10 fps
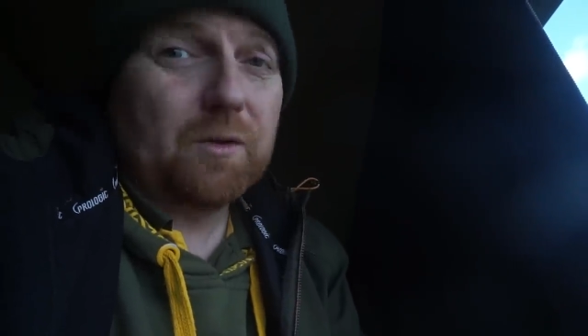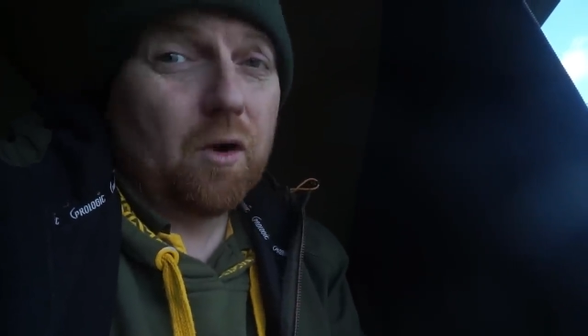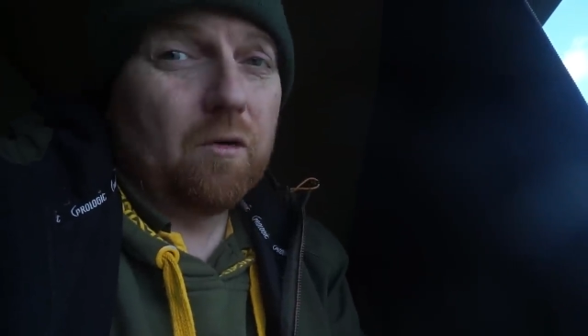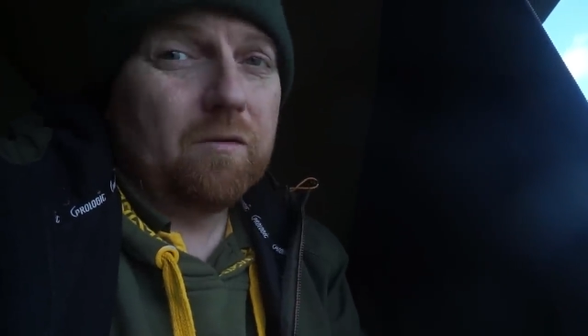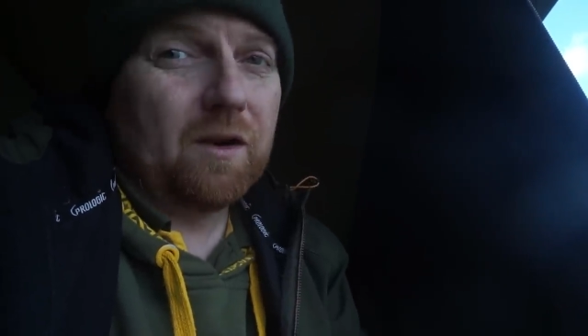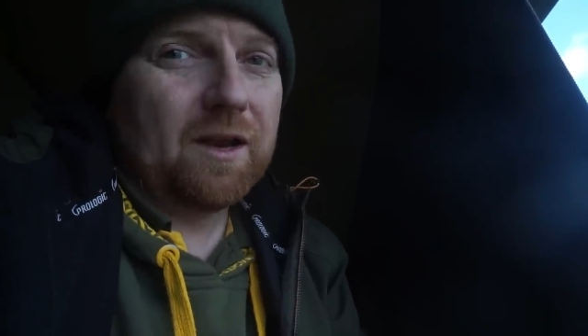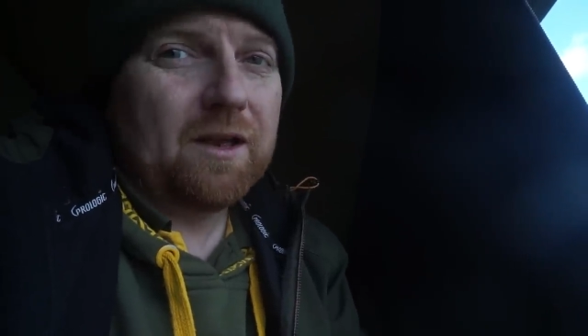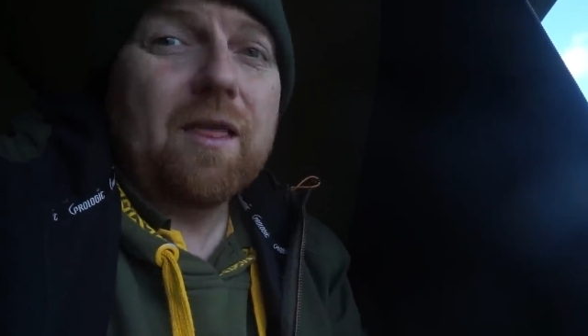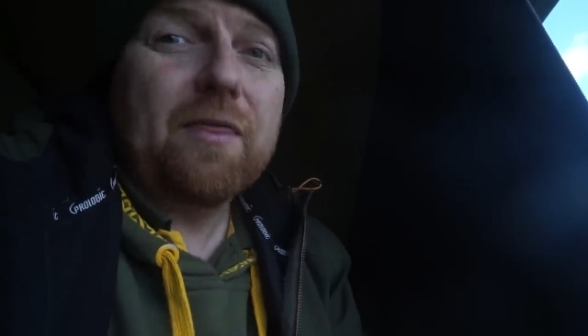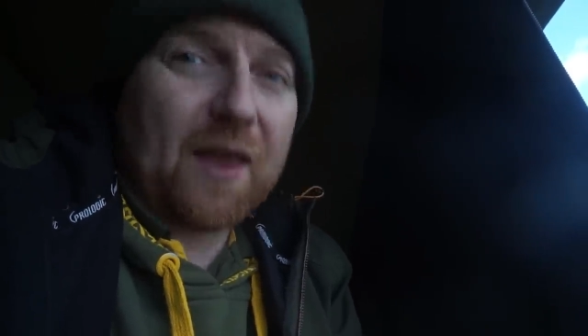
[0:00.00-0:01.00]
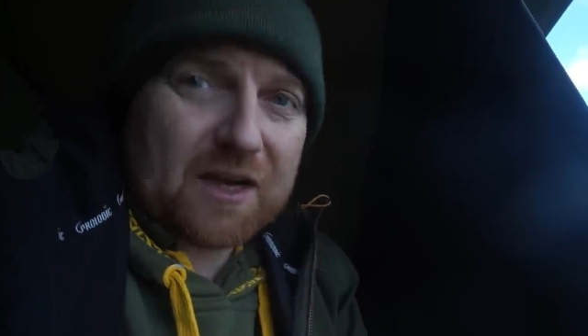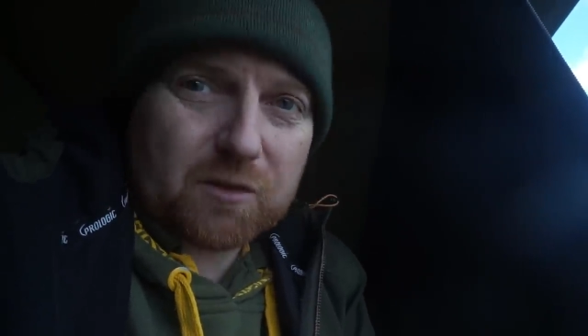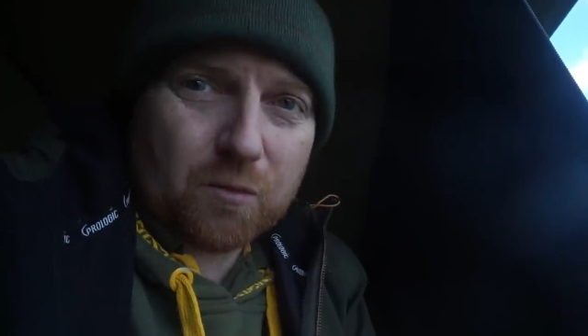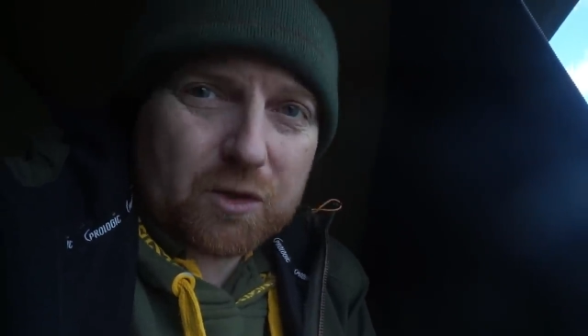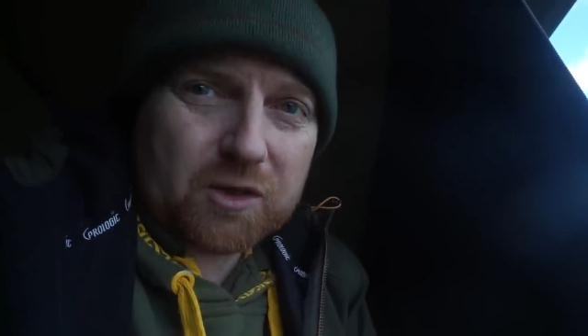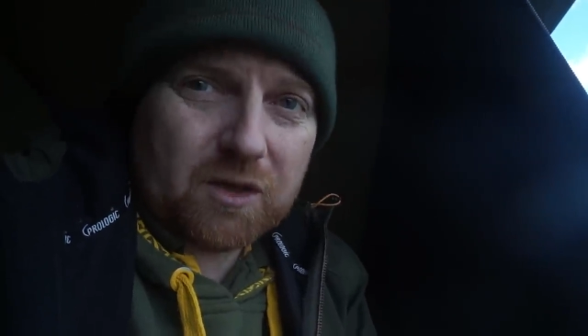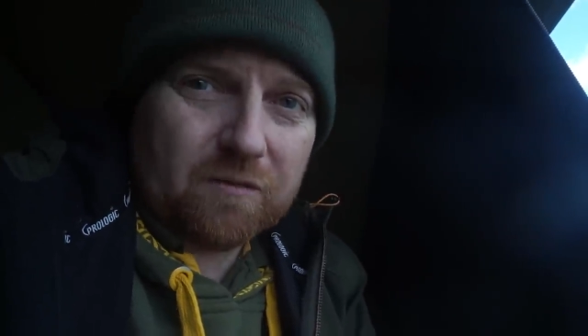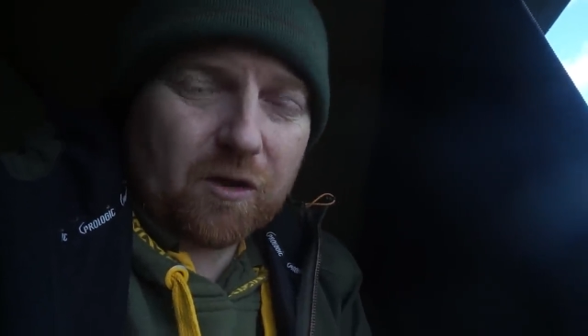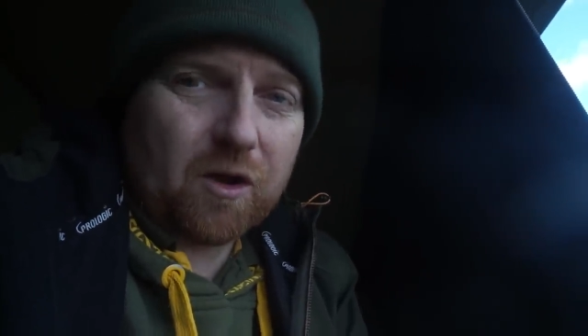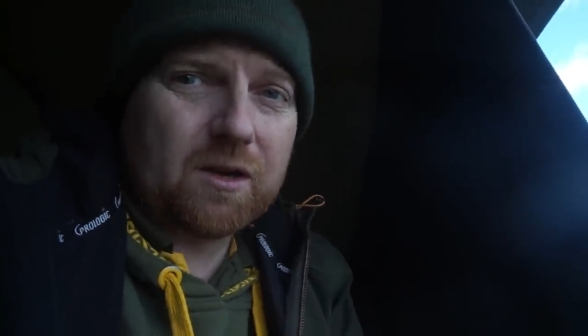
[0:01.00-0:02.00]
Hopefully. Thanks for watching the
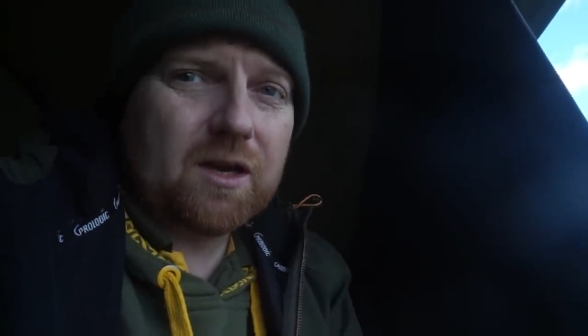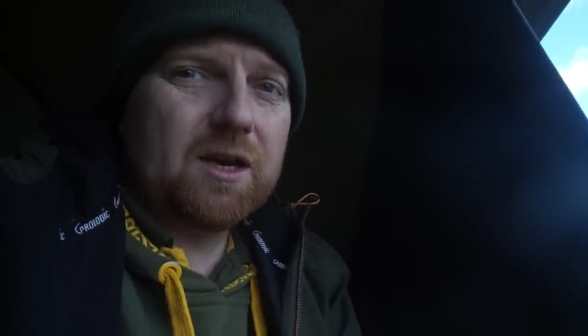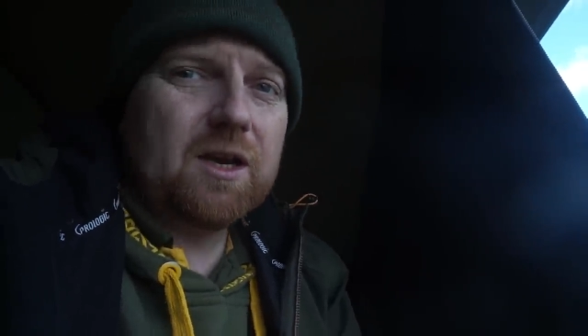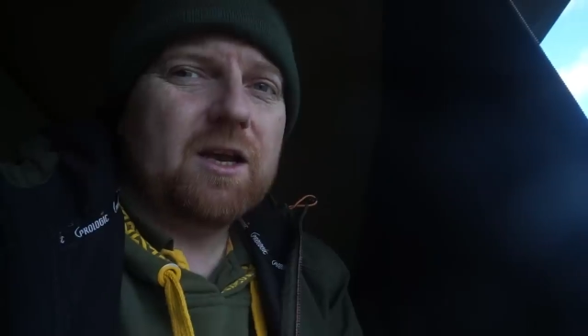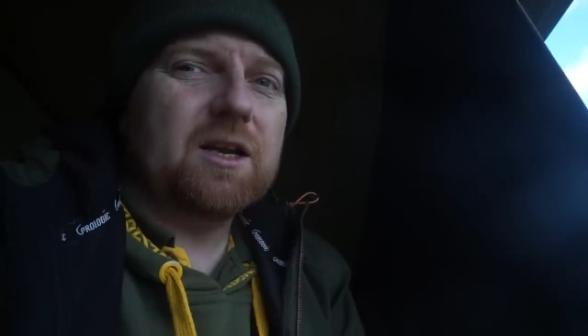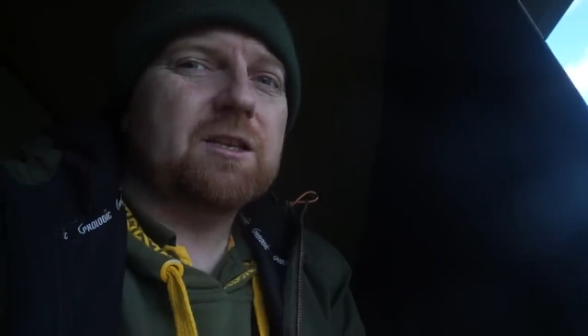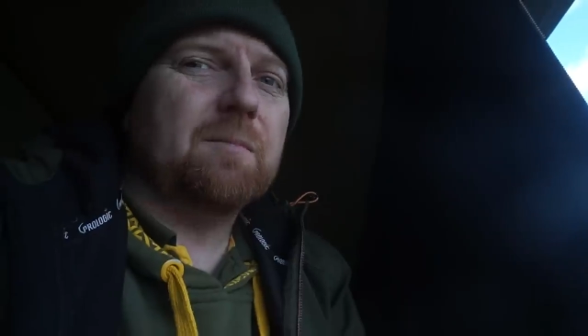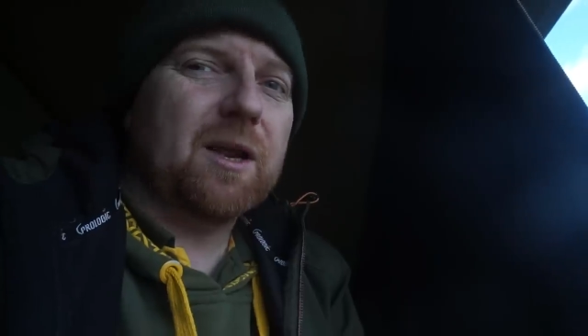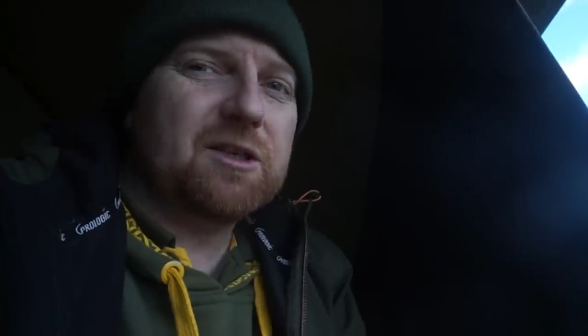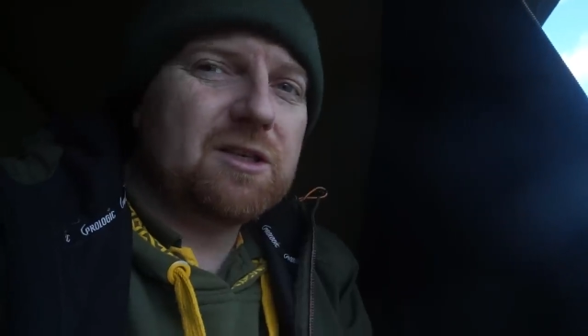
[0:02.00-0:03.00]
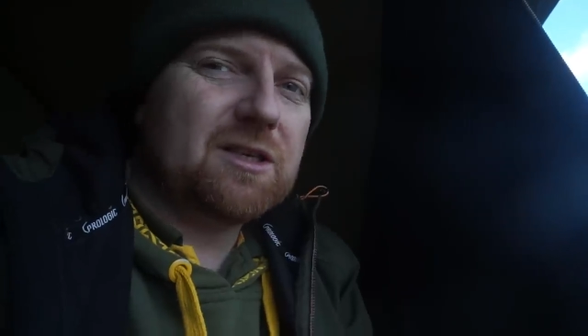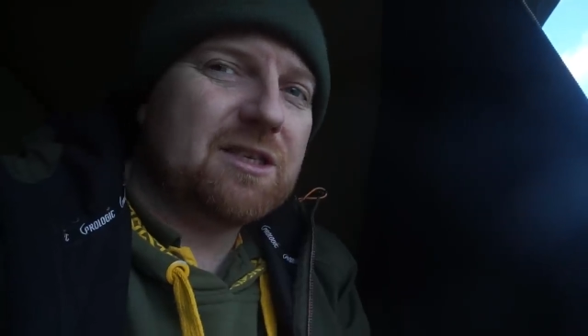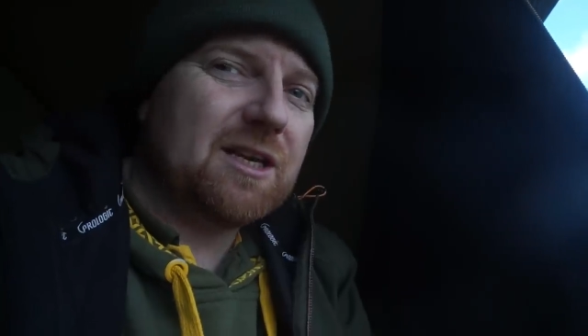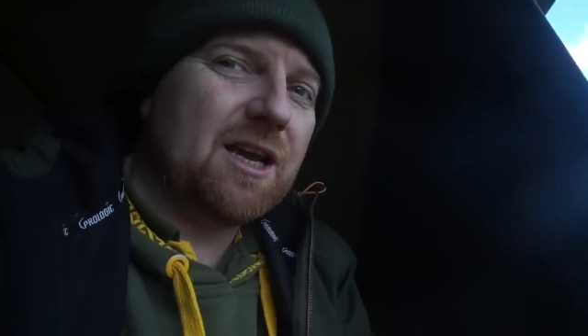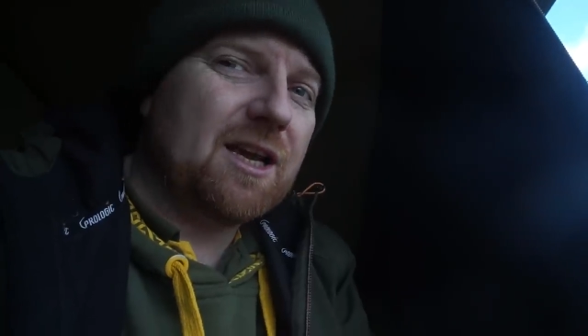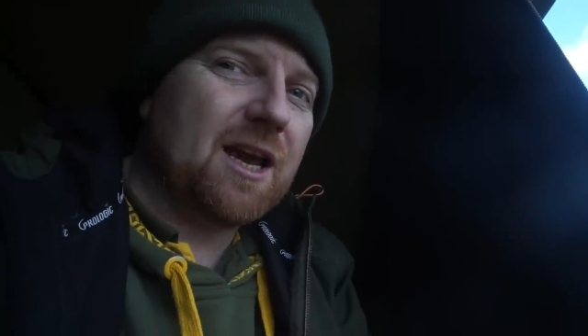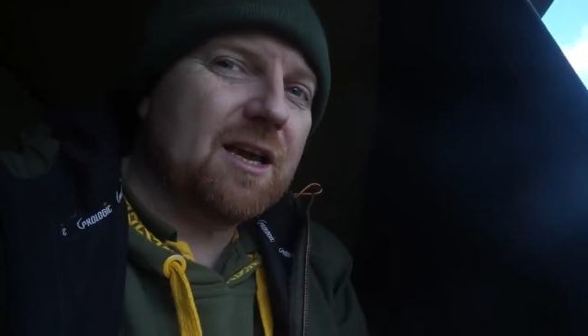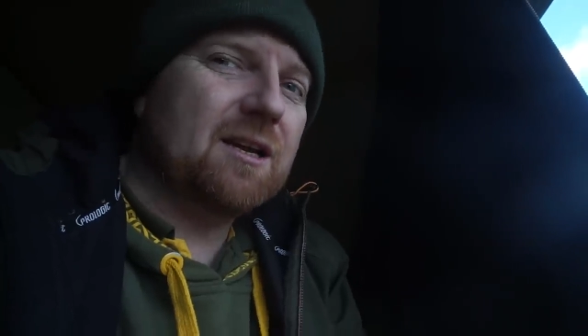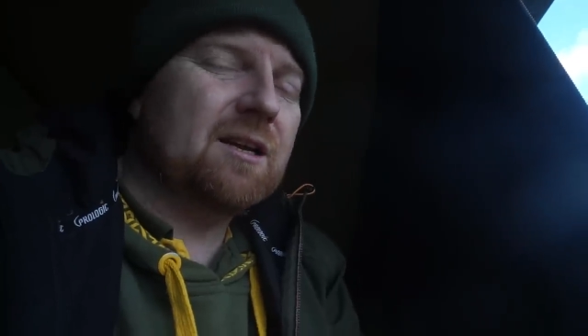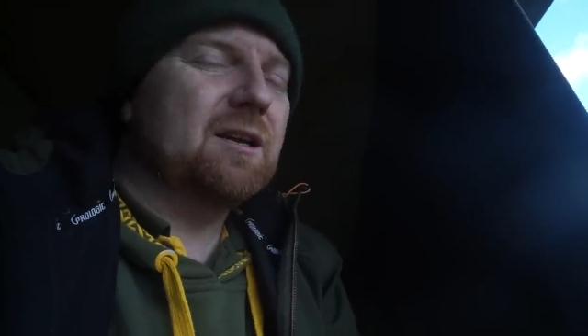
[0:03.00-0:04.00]
vlog. It's a pleasure to see you again.